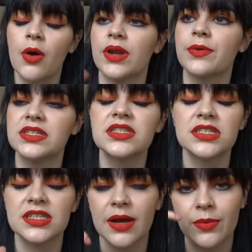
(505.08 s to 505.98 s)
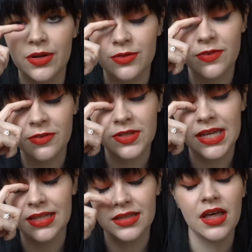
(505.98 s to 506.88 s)
When I went to Disneyland when I was
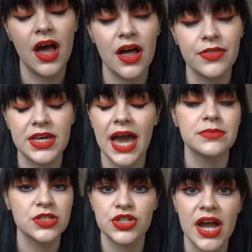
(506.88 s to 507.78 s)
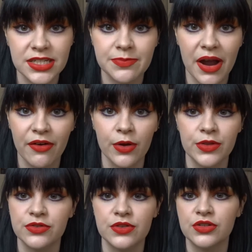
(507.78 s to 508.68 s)
15, the Captain Jack Sparrow,
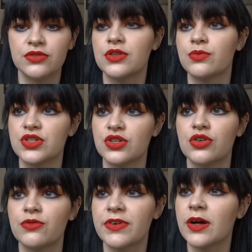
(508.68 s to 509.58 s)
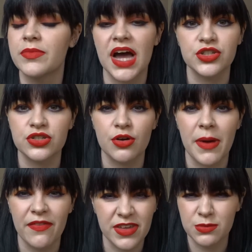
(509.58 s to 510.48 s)
there was a new film that had just come
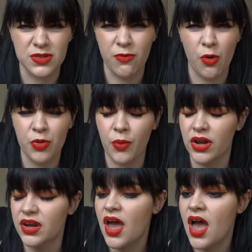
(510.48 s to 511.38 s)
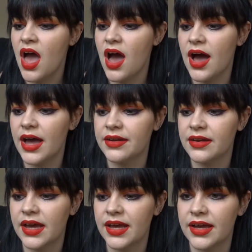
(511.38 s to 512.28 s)
out, I think it was the 4th one, and
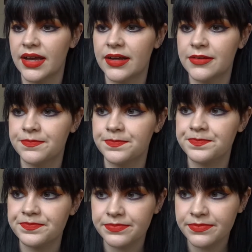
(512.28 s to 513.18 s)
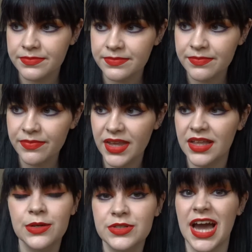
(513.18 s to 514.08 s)
there
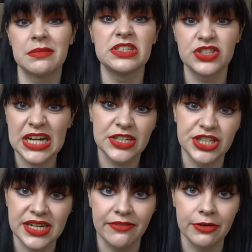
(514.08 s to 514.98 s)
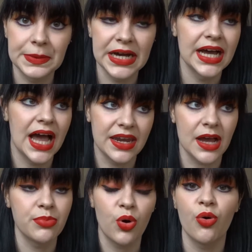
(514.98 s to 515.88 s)
was Captain Jack shit everywhere, and
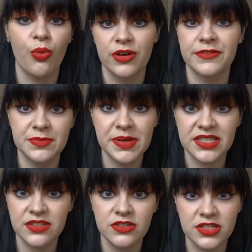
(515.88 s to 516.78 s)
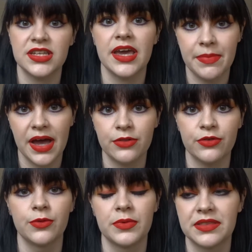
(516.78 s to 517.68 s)
I bought one of his pistols to take back
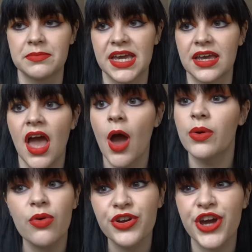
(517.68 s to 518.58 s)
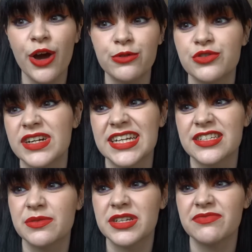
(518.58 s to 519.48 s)
through with me. We were on a coach really,
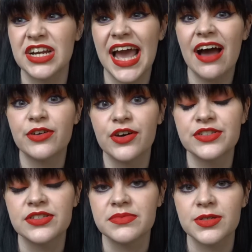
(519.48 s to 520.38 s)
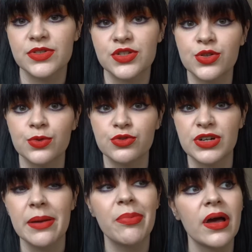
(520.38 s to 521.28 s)
so we didn't really have customs. It was a school
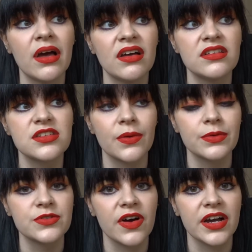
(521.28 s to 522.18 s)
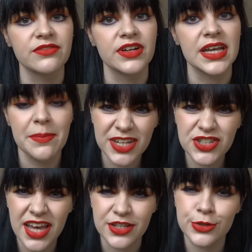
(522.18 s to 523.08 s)
trip, so it was fine really.
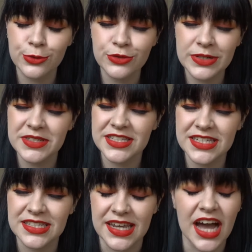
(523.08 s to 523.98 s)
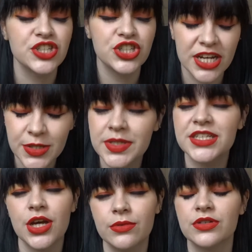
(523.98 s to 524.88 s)
Imagine that, school trip to Disney. I genuinely
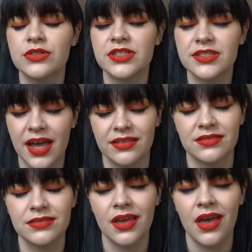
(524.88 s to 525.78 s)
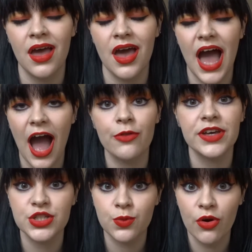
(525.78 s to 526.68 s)
don't understand how
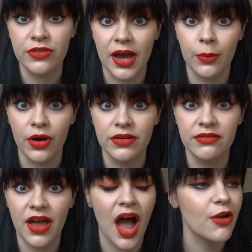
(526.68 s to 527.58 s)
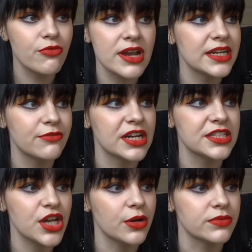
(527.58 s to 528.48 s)
they swung that one. I really, really
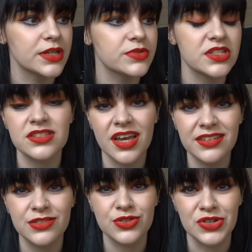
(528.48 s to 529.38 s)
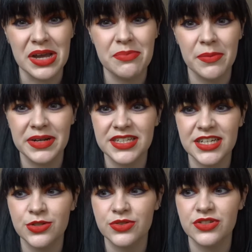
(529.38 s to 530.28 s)
don't. It was a science trip, and my
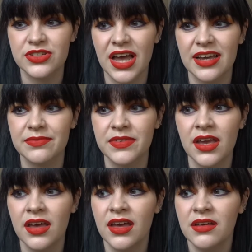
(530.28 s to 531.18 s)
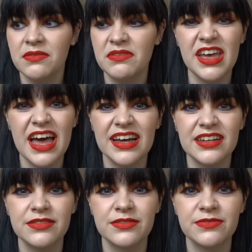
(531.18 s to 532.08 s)
teacher was just like, there,